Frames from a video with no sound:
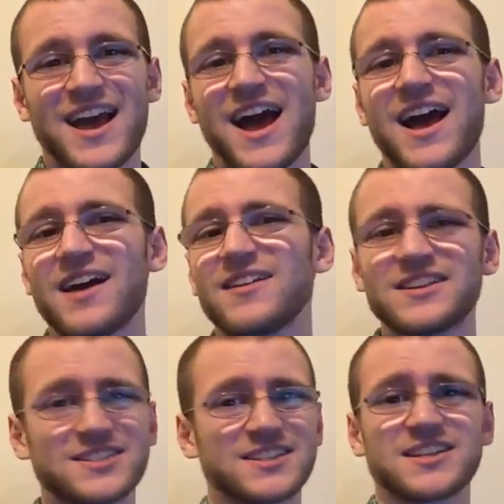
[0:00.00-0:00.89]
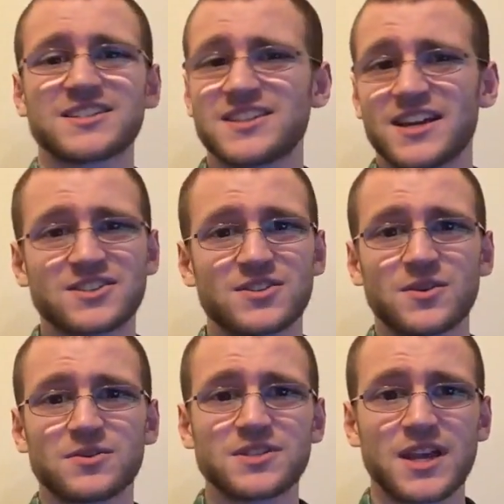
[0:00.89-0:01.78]
I like 666,
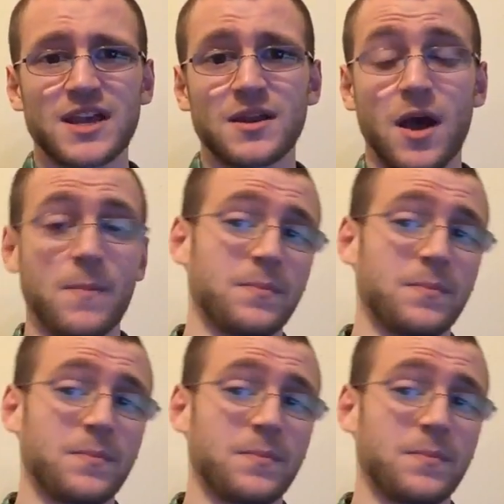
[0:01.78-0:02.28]
13.